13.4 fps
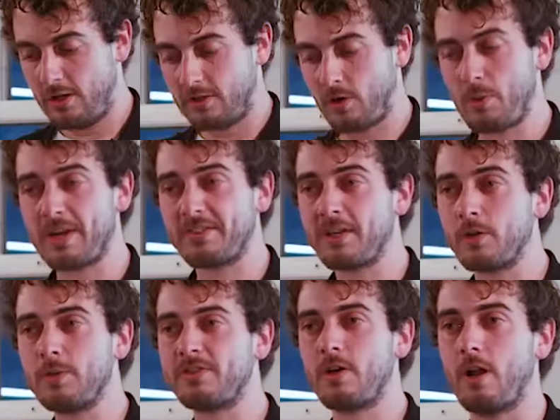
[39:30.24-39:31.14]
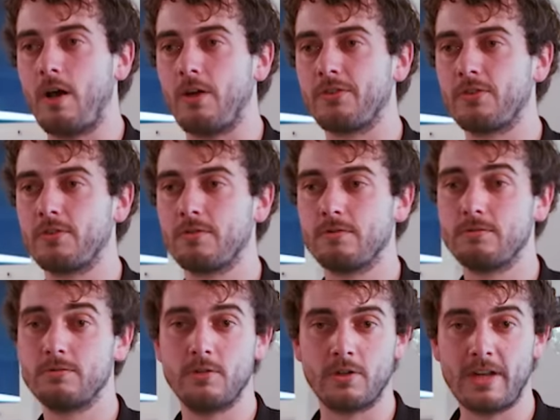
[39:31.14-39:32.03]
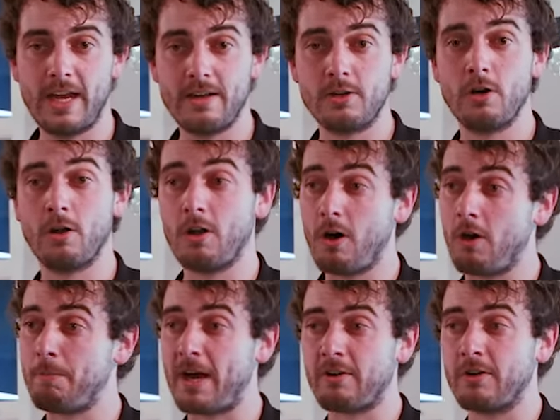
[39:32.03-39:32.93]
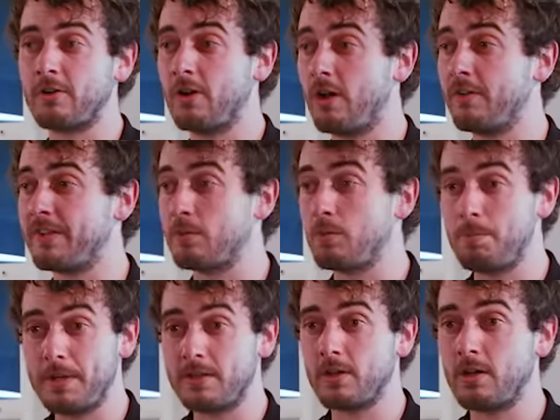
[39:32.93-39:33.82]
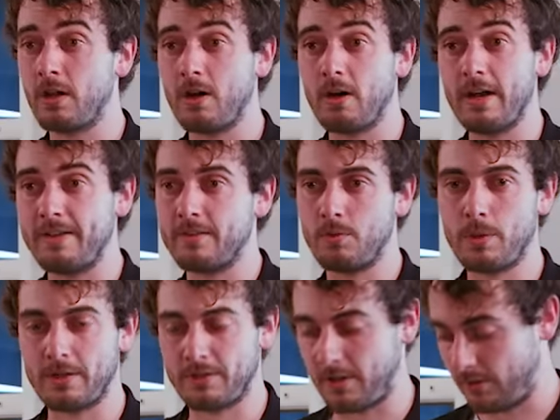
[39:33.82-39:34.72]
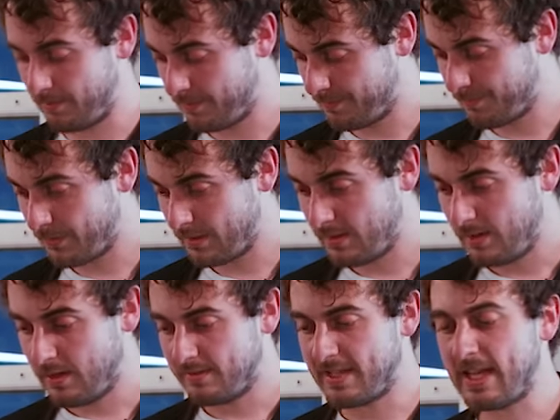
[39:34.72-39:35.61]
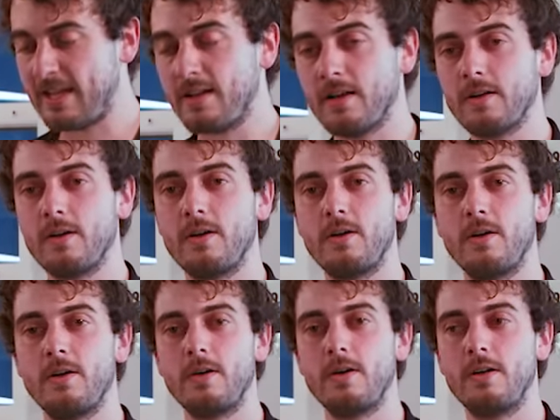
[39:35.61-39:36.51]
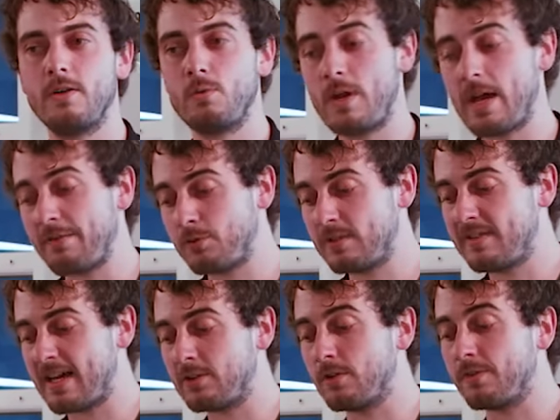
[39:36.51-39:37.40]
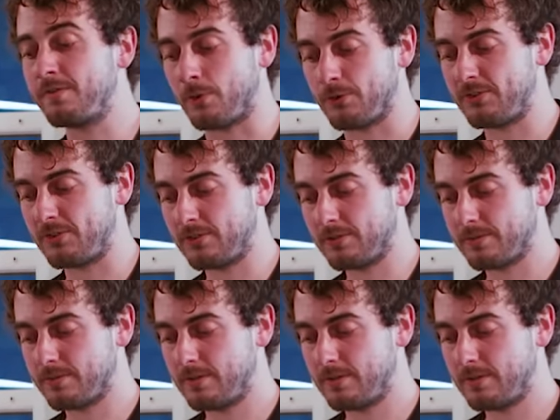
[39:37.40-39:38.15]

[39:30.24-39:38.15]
So we are done with colors, okay? Color, background color, and then we pick the color and we are done. Then we have to design the fonts.